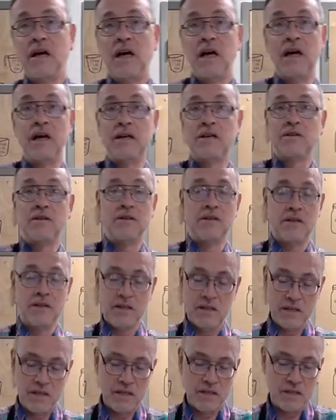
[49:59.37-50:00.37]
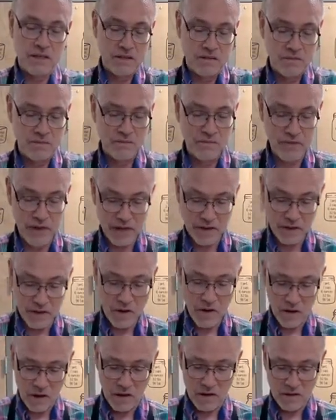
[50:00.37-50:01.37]
And Van
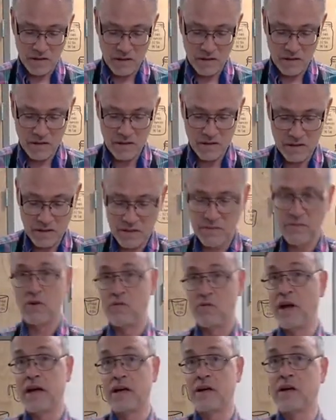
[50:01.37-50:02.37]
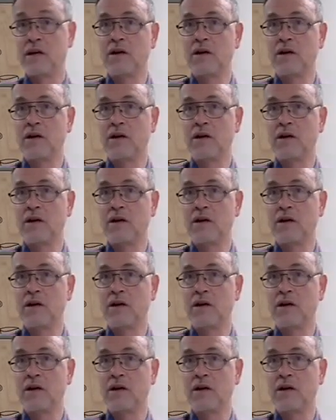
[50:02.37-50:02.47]
Gogh, or Van